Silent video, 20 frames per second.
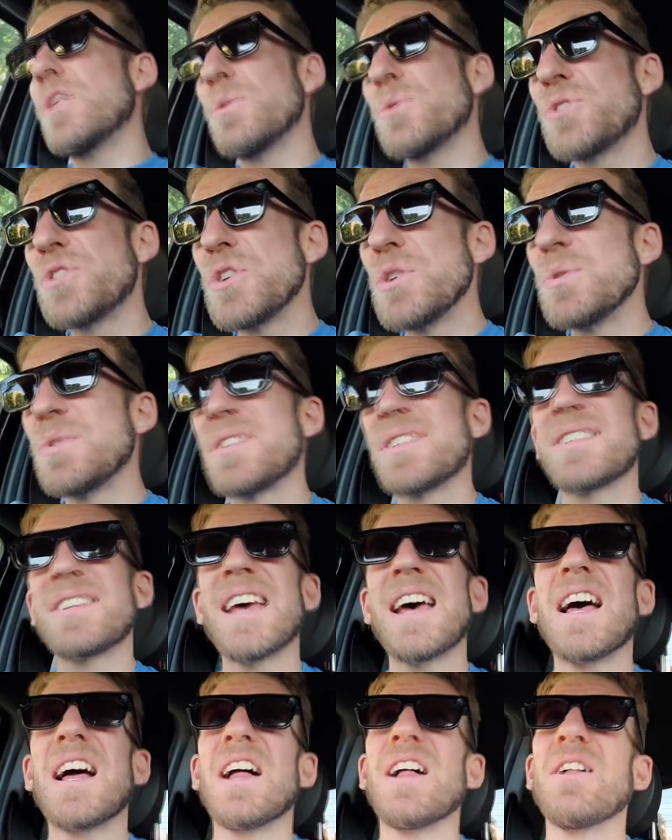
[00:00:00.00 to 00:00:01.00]
Those do
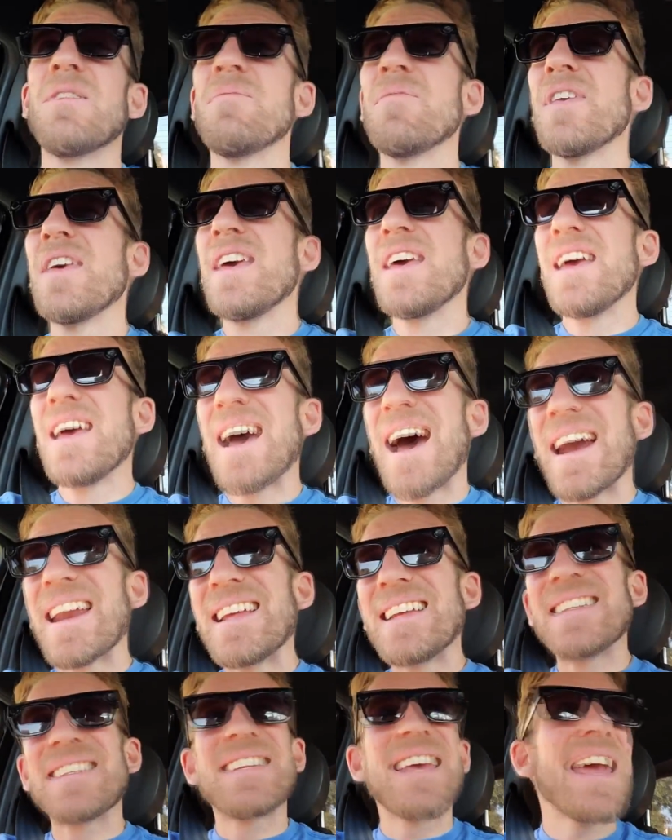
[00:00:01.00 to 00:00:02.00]
sell. I
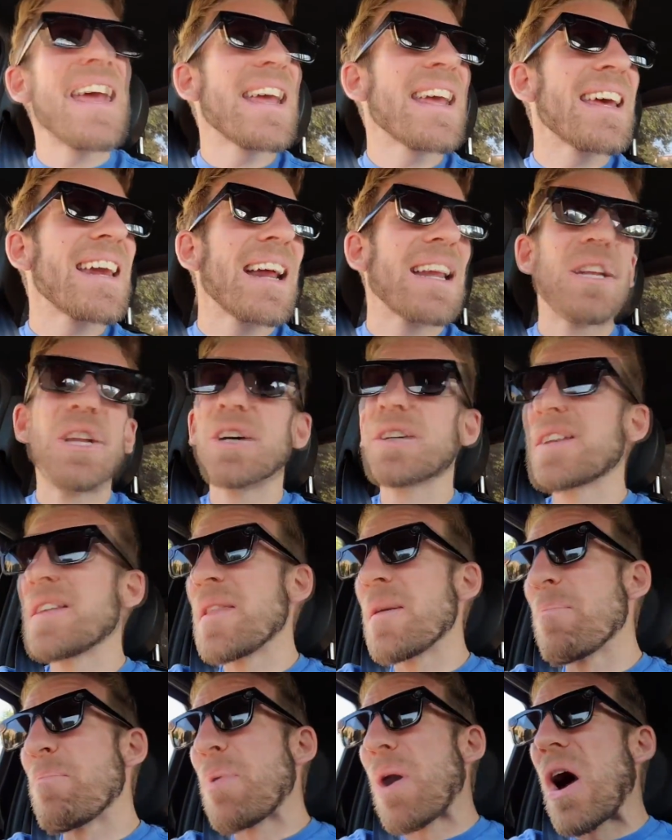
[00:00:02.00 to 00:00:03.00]
didn't take it. I looked in
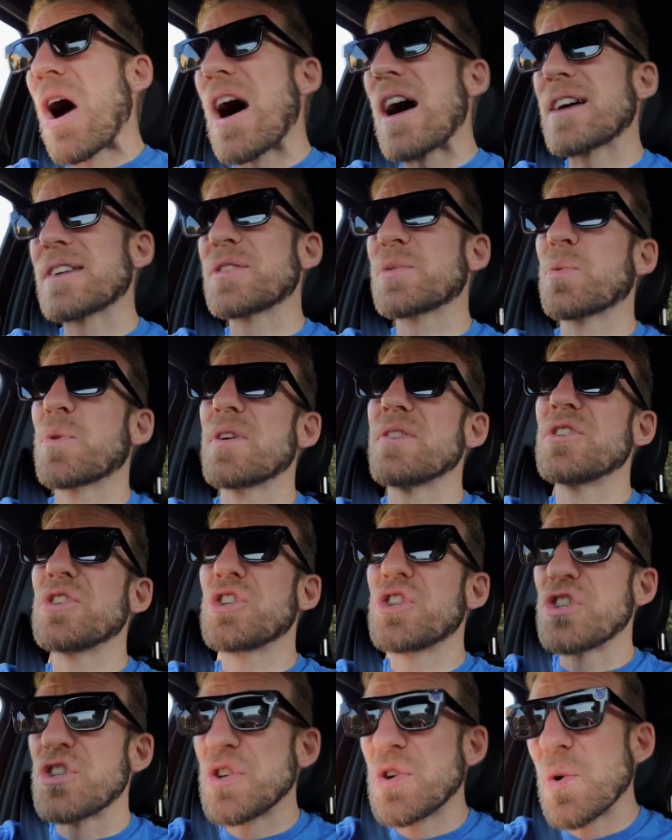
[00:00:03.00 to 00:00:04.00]
the box where the
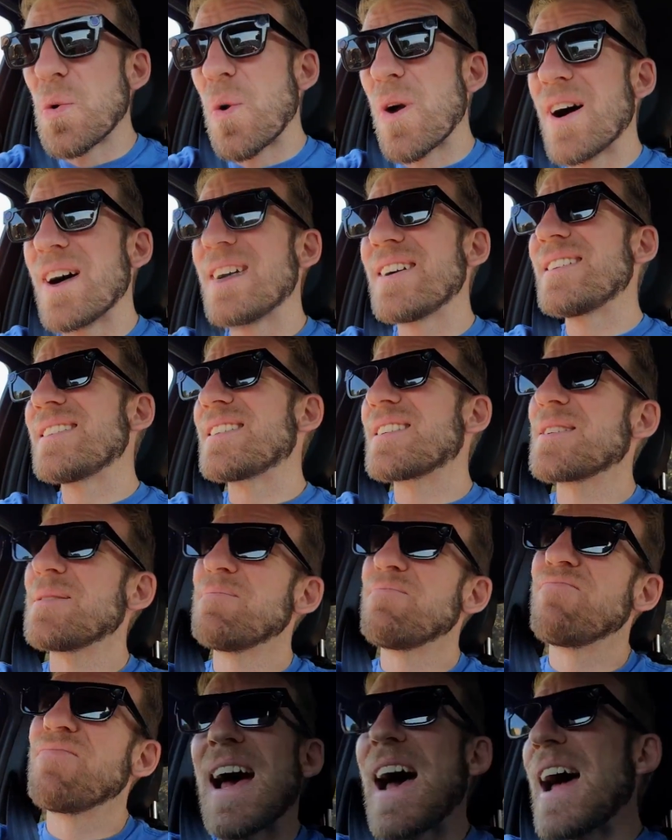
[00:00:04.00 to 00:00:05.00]
shoe was.
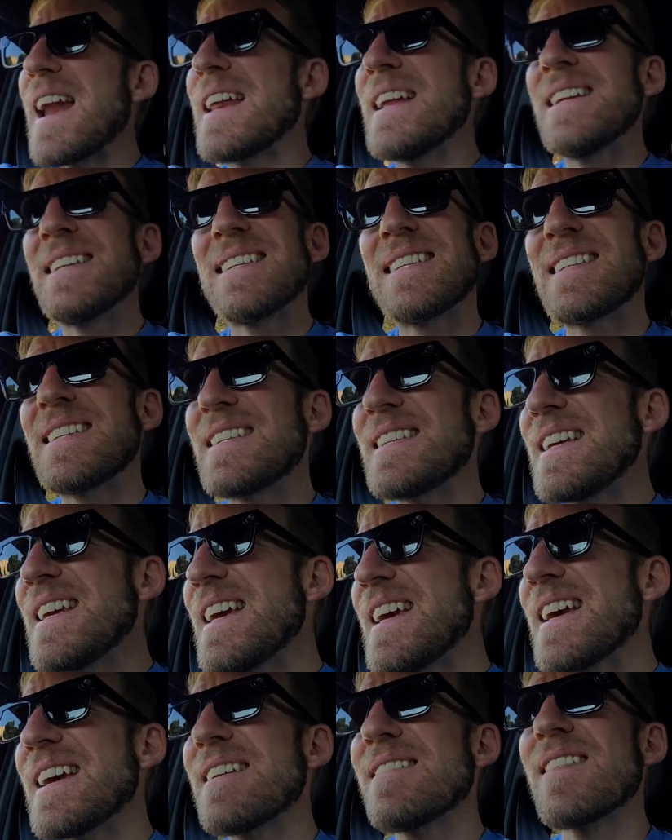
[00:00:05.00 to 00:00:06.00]
I didn't
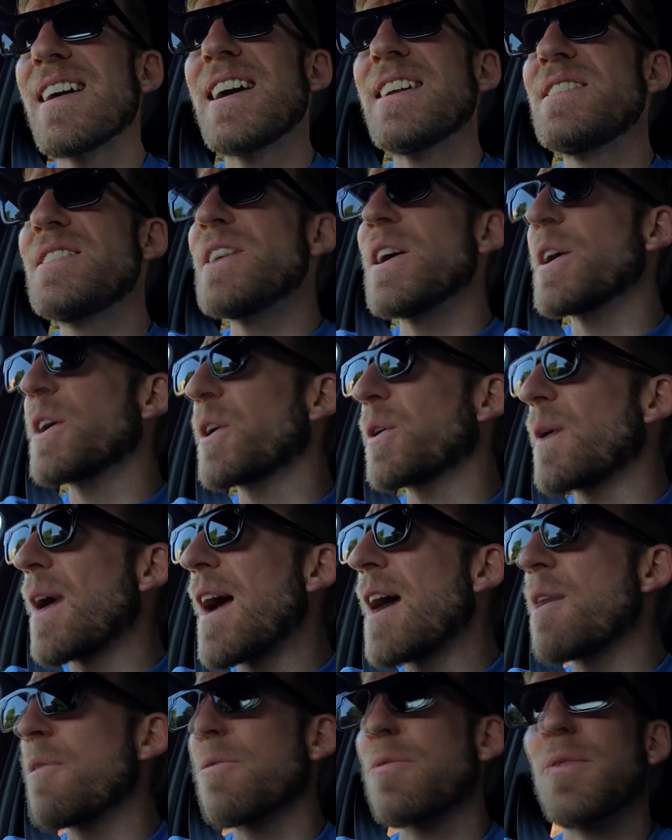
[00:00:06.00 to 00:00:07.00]
see it. I dug
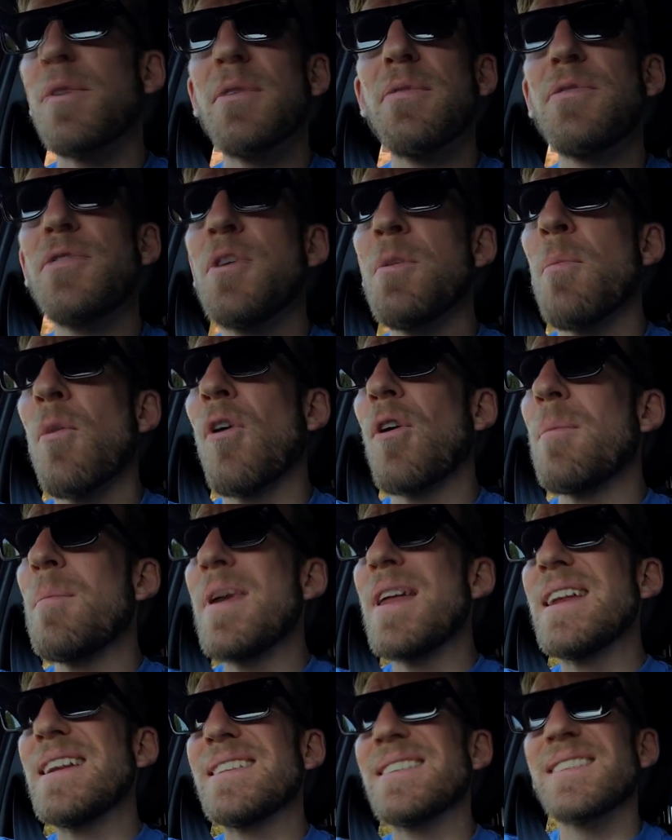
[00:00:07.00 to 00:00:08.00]
around for a few more
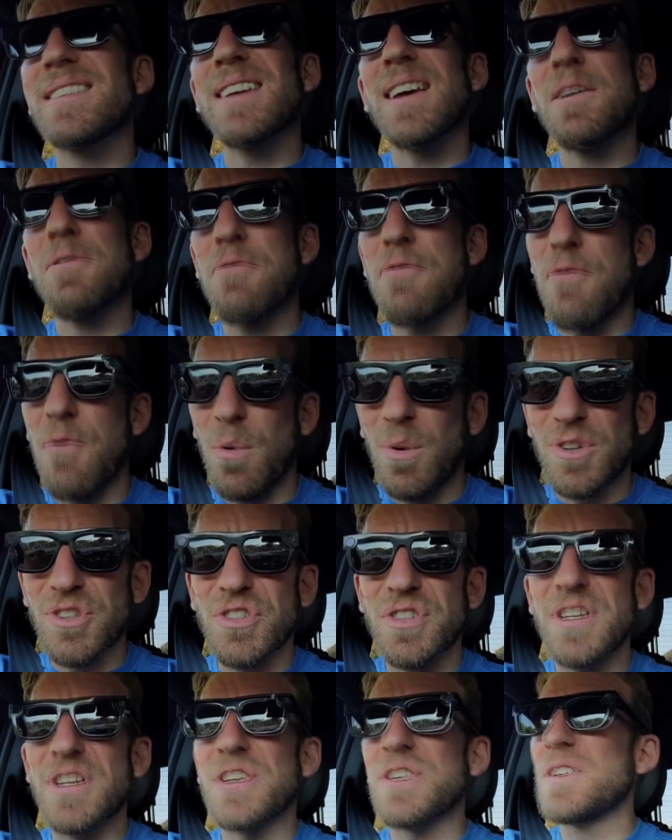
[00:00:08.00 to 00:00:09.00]
minutes.
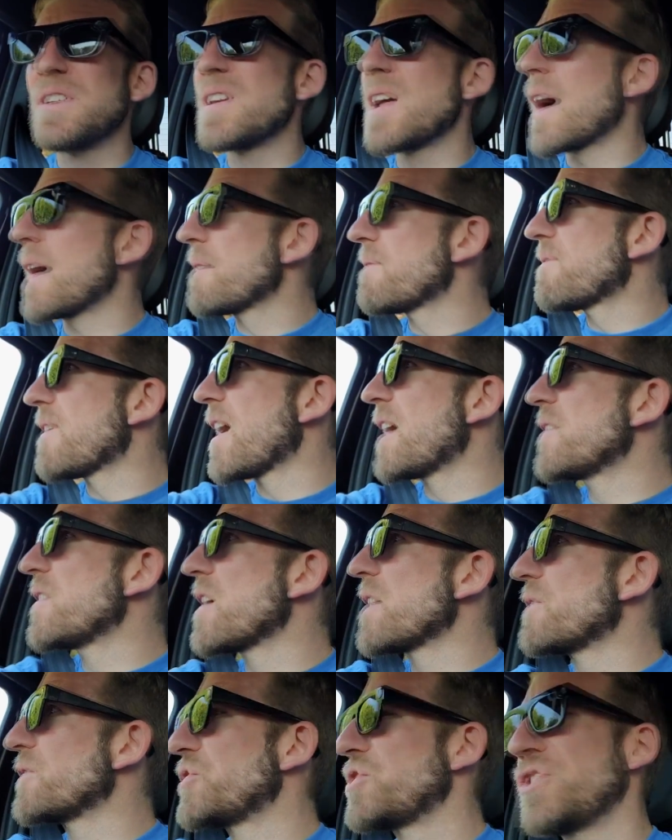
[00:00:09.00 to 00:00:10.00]
Unfortunately, could not find the
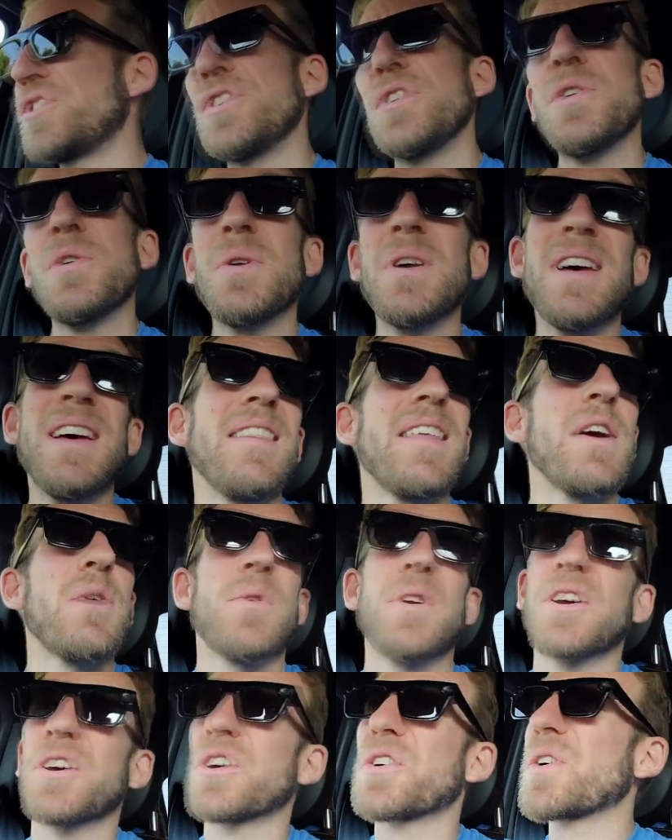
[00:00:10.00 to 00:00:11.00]
other shoe. They
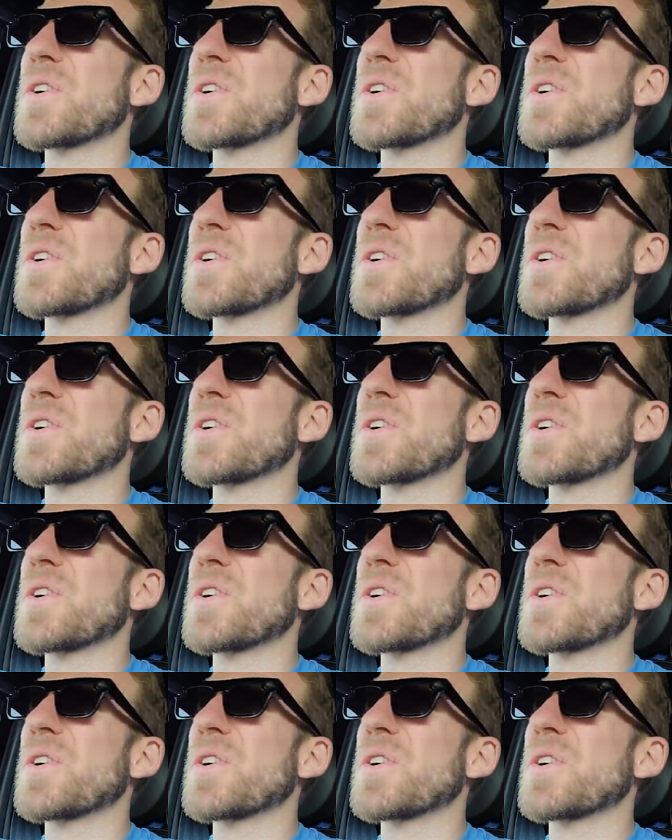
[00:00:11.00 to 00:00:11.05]
were in